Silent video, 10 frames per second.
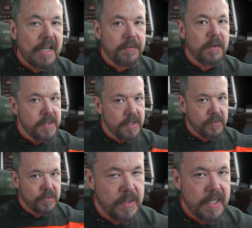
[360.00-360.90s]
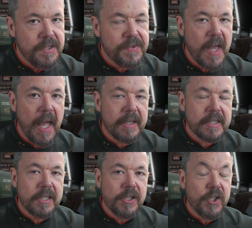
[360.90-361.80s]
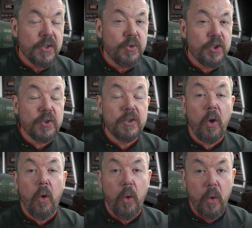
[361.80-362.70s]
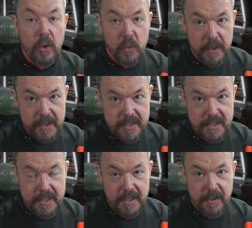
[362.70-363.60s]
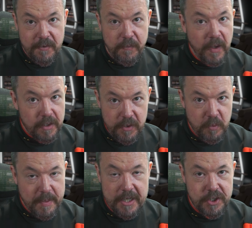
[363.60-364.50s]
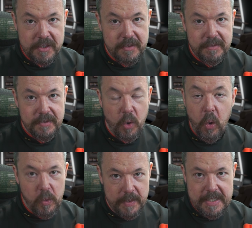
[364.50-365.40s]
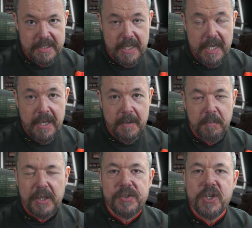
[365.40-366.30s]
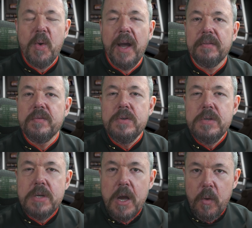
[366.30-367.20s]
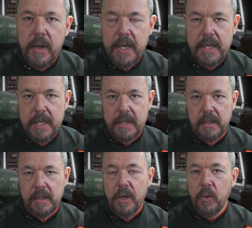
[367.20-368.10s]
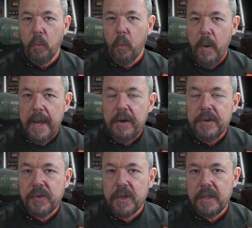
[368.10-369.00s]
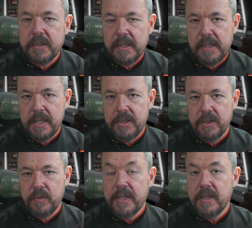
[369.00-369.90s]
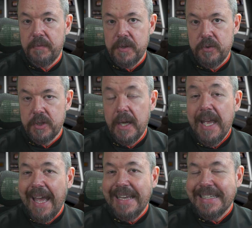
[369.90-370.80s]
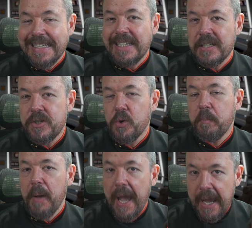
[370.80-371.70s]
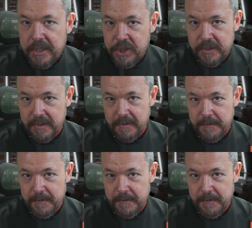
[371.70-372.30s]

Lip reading: from this is that you should always follow your passion. Always. Because you have no idea where it's going to lead you in the future. And it is your passion